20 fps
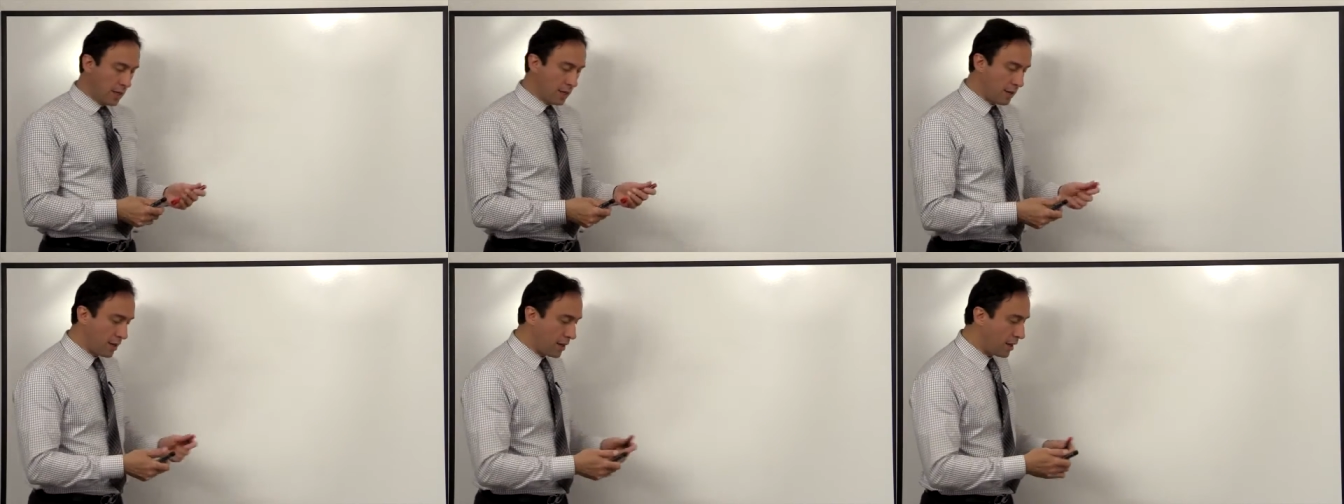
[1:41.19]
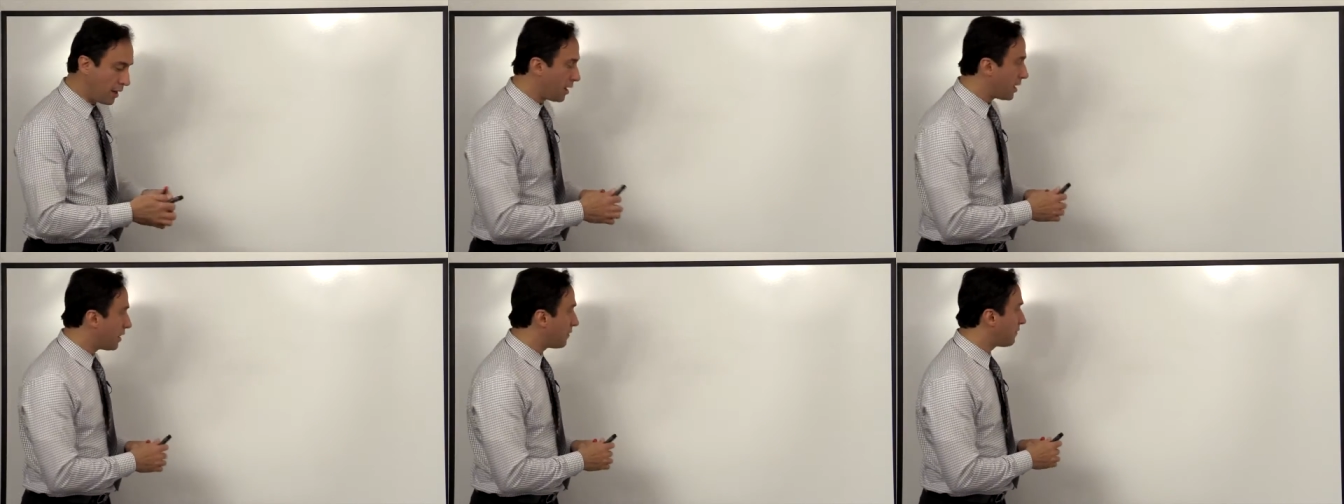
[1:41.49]

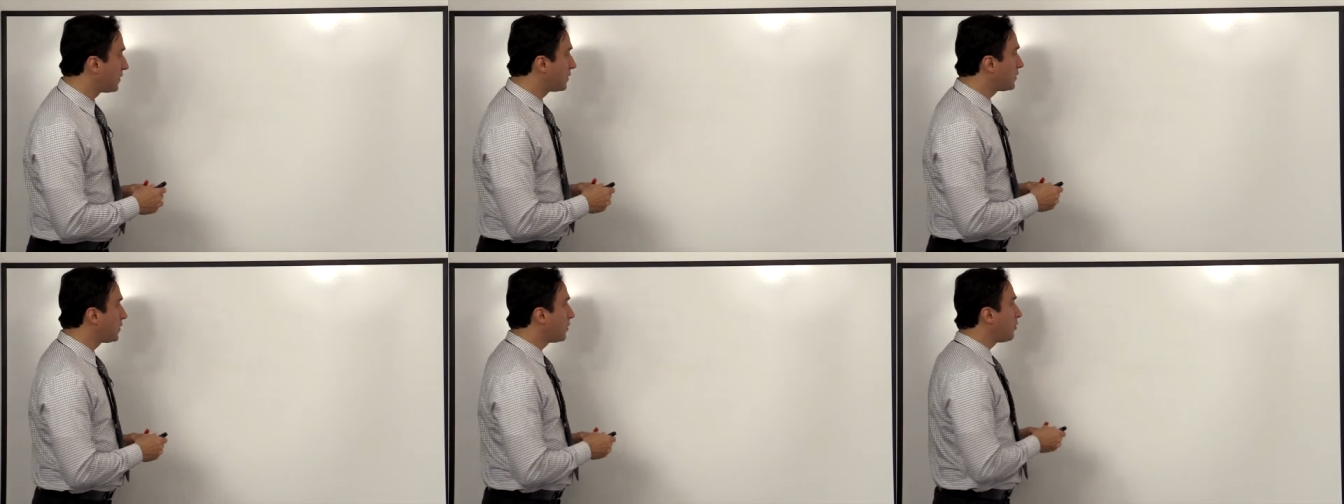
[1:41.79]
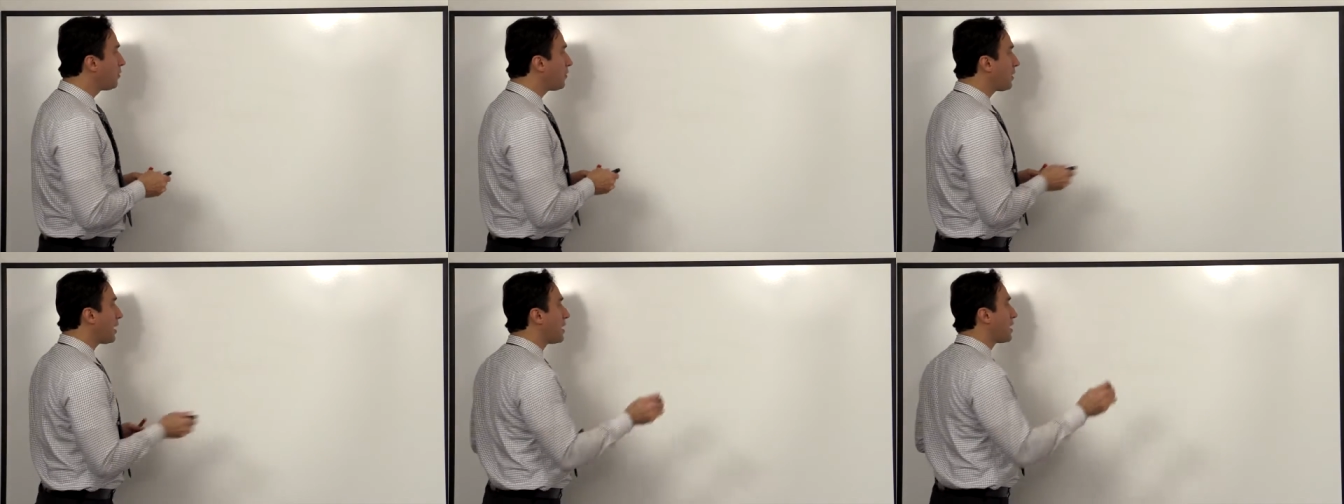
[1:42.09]
The, if a
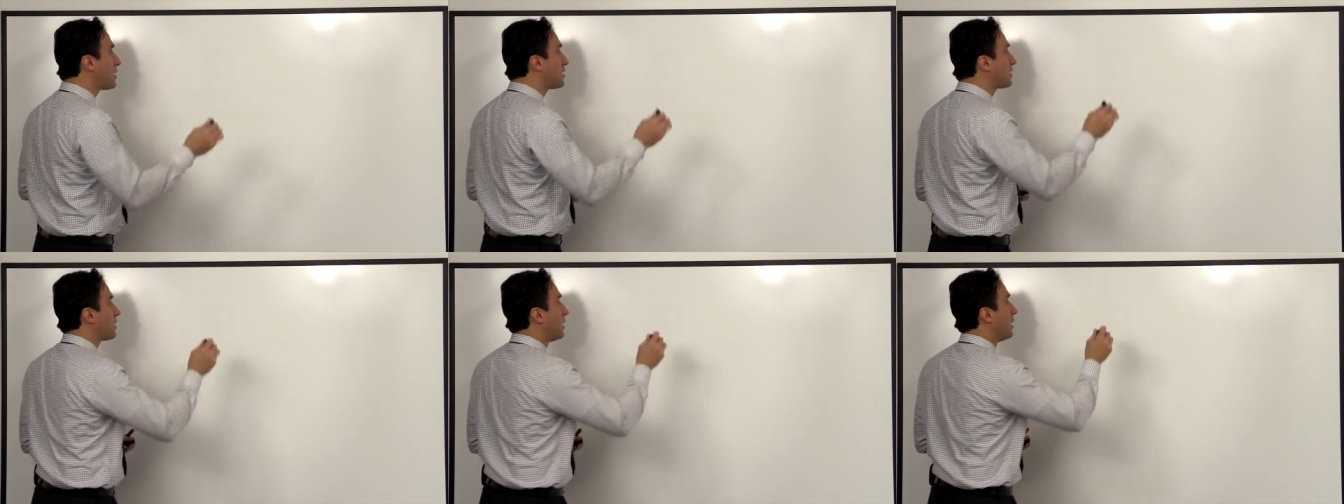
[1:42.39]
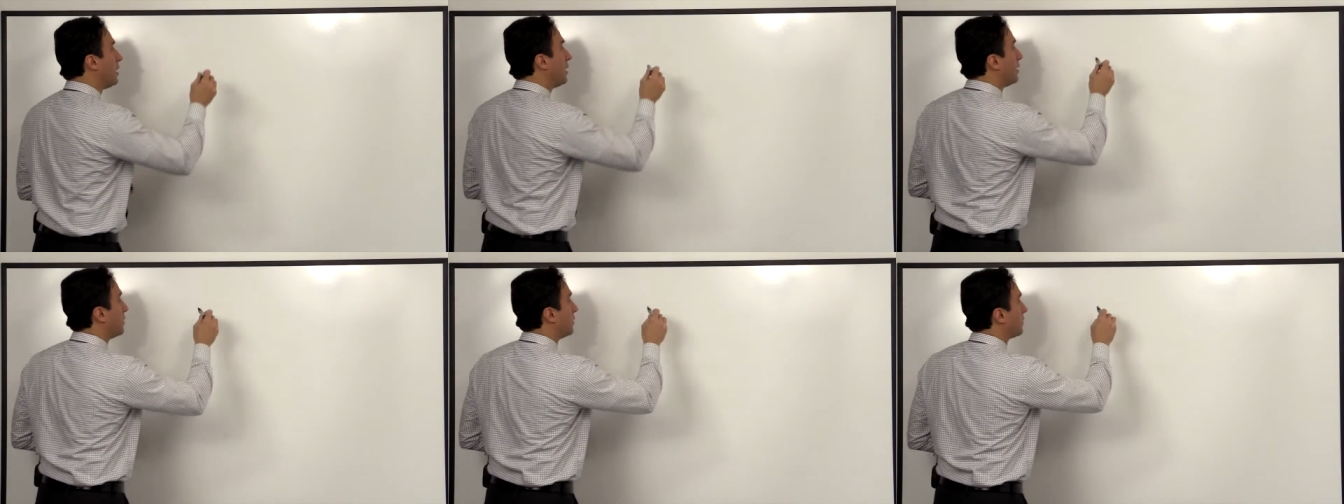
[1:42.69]
tooth has
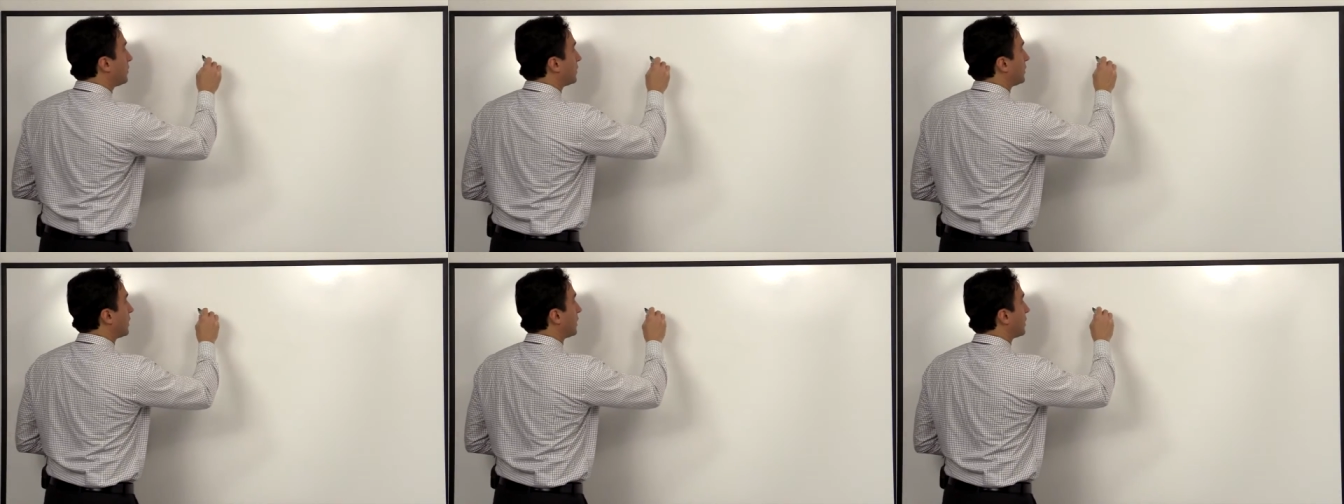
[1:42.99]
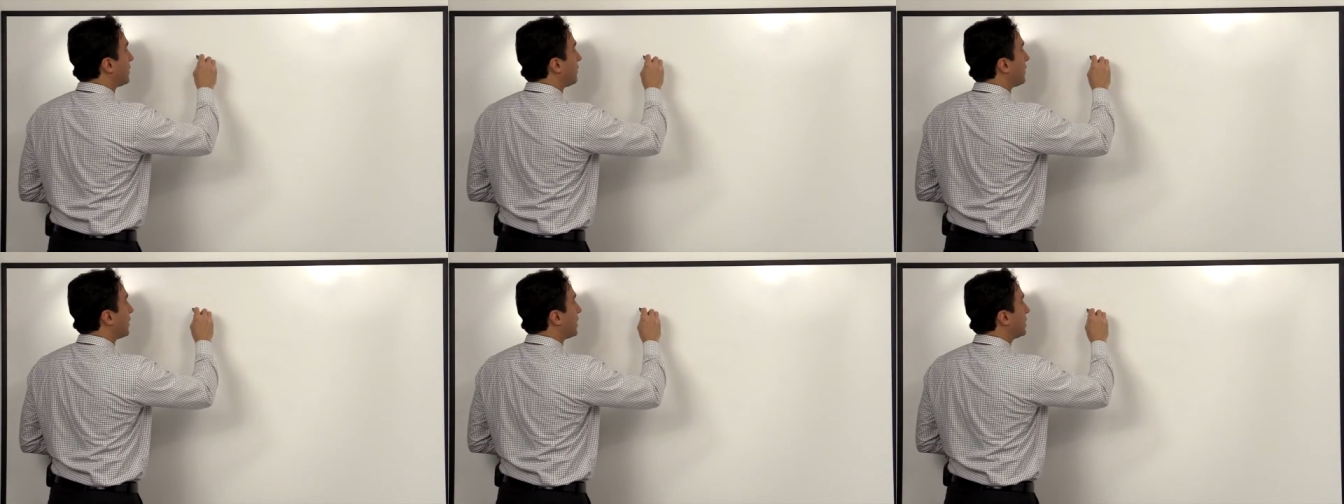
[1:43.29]

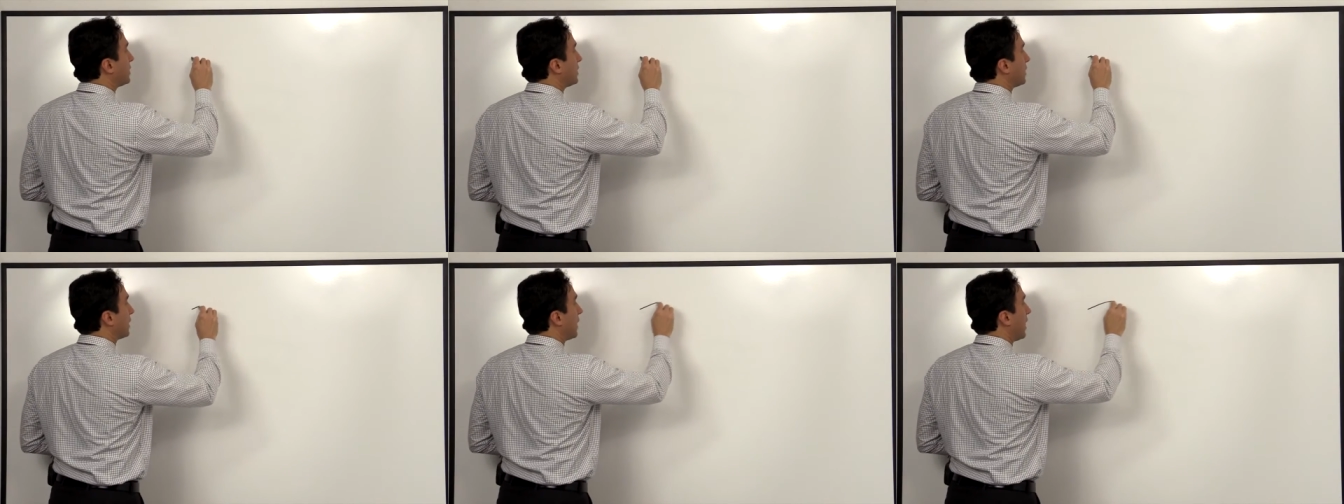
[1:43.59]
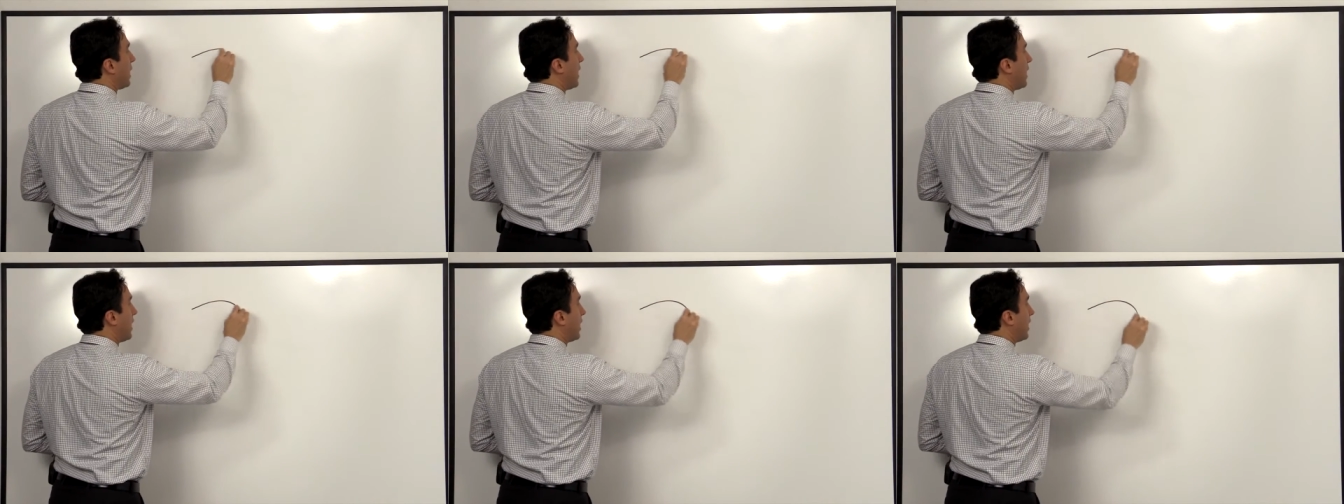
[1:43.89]
significant
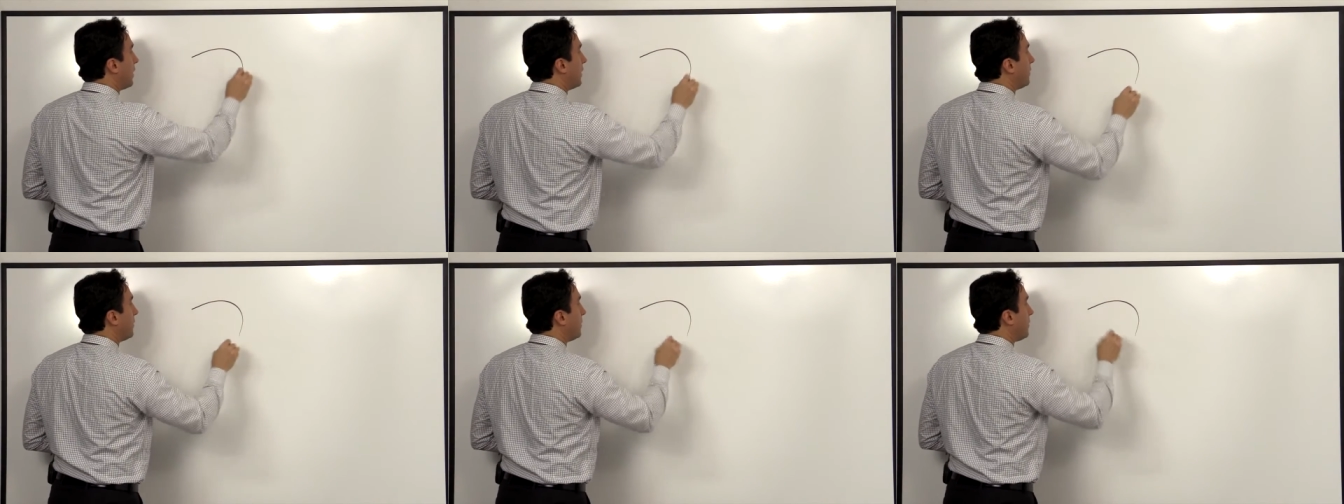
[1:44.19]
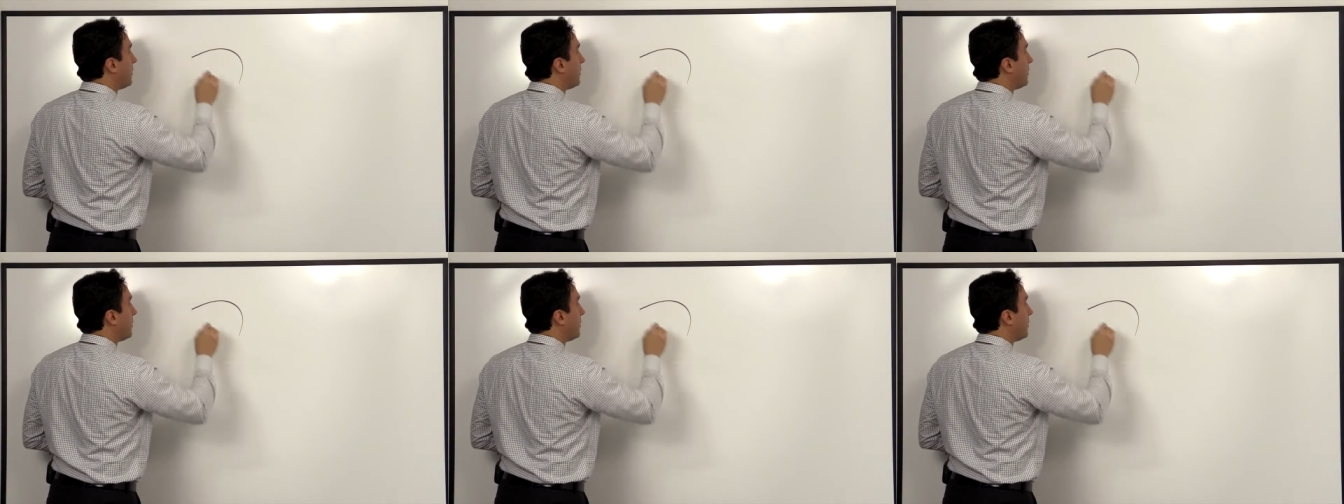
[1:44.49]
decay,